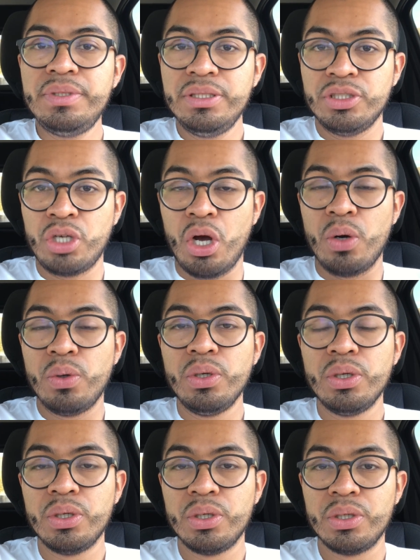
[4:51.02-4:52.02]
So
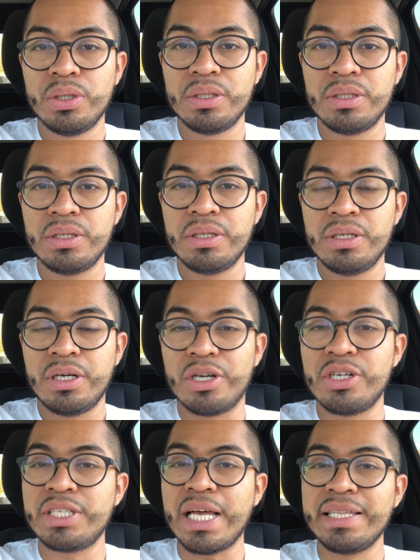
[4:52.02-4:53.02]

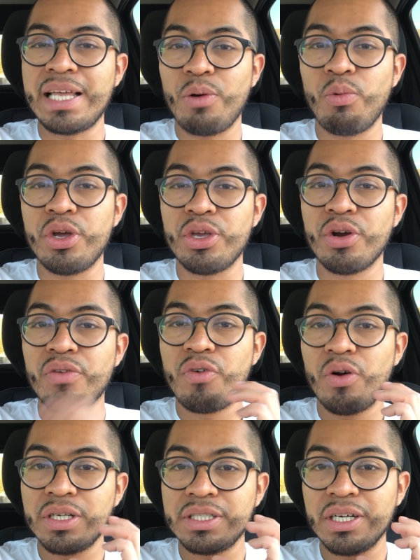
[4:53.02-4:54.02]
understand that what you're
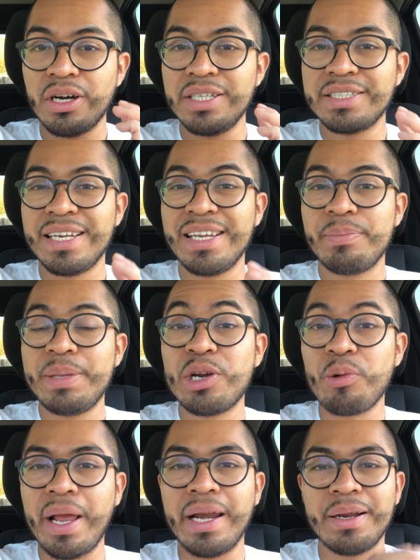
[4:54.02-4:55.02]
focusing on is going to be
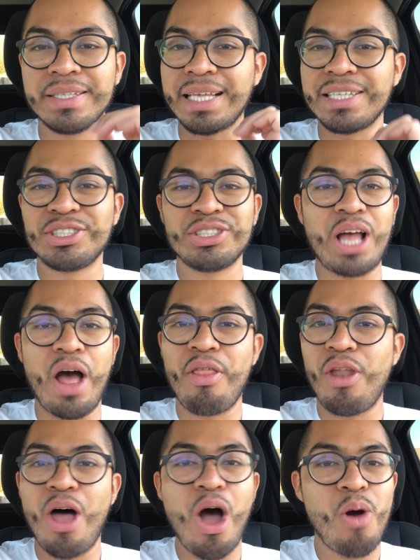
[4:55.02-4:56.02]
created, because that's just how
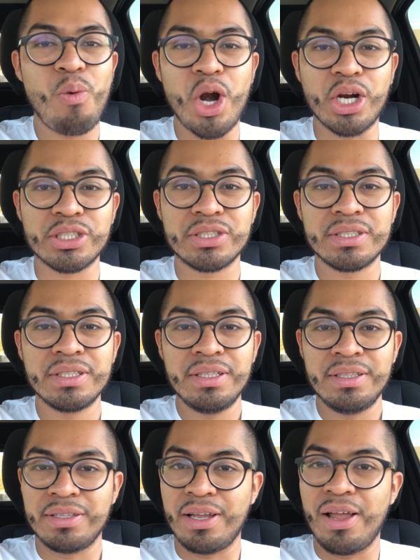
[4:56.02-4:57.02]
the law works.
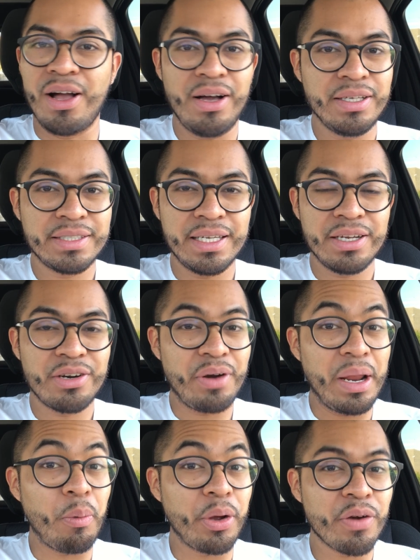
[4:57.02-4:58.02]
The law is going to
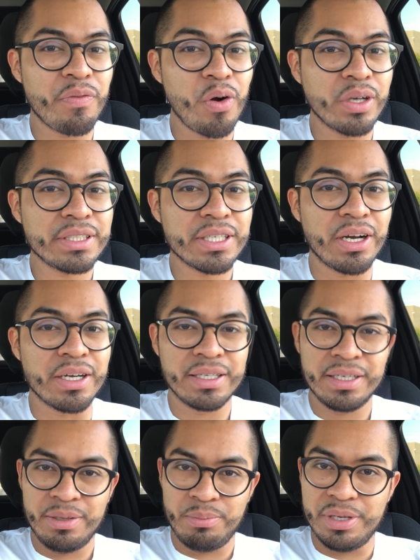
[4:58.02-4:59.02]
create what you're focusing on,
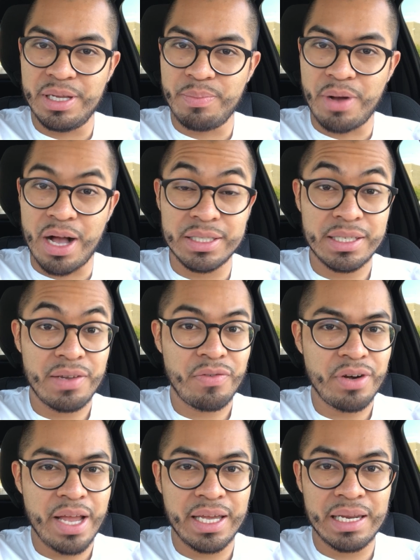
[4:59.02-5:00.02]
be it positive
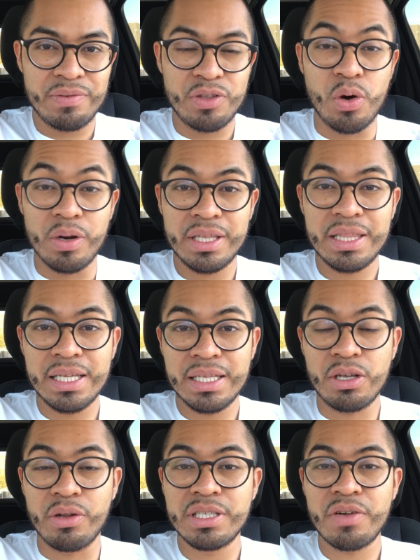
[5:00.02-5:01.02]
or negative. The only
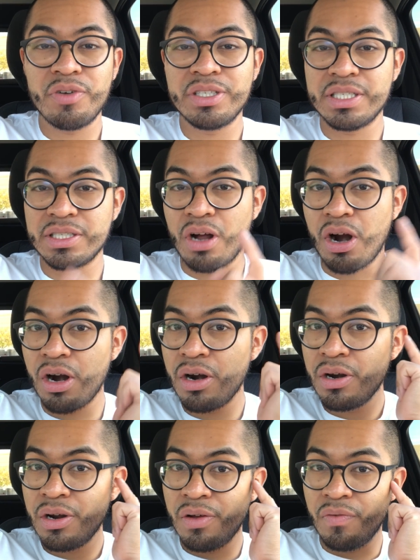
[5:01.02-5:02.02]
thing, the only difference is our
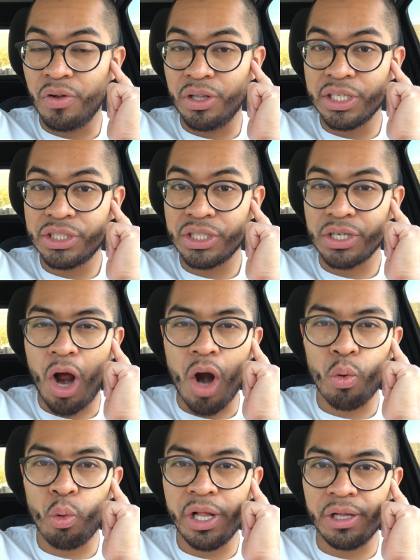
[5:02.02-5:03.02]
volition,
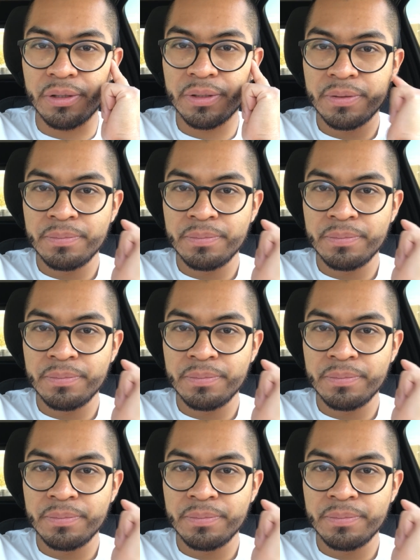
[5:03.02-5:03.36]
our will.